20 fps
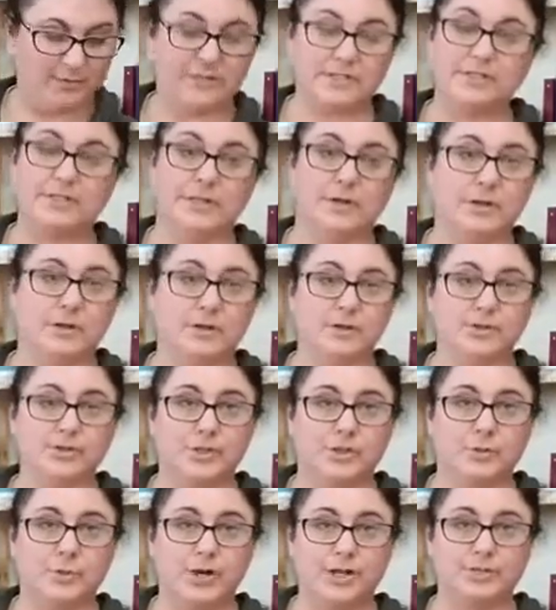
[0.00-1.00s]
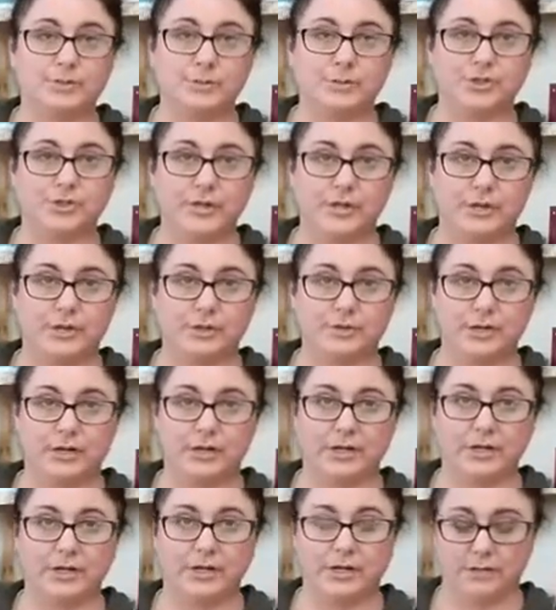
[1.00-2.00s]
sit here and watch me try to thread
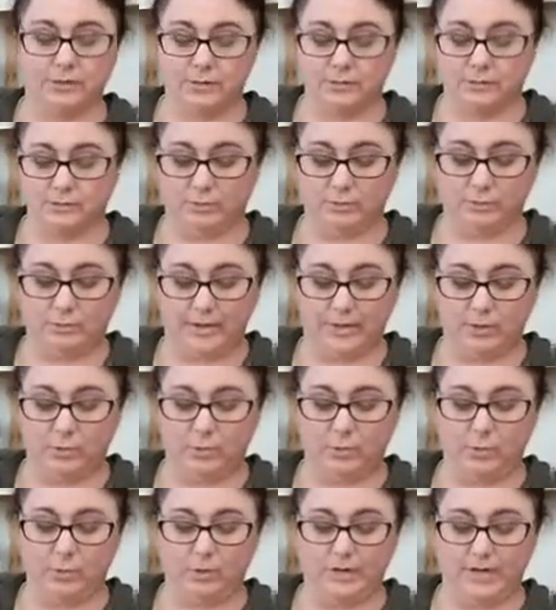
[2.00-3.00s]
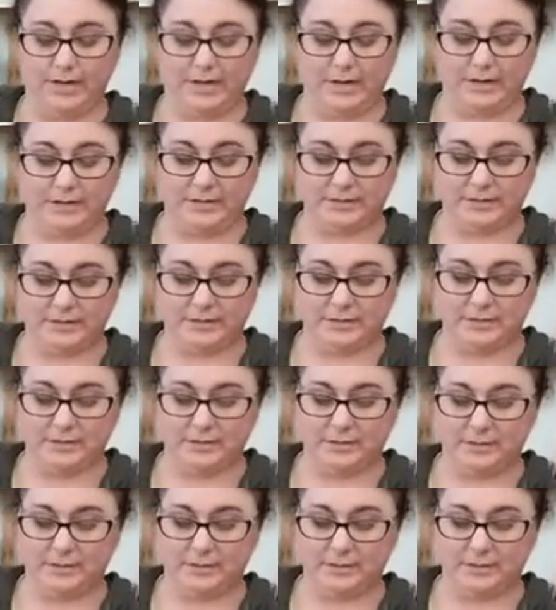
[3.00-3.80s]
a needle with my old eyes.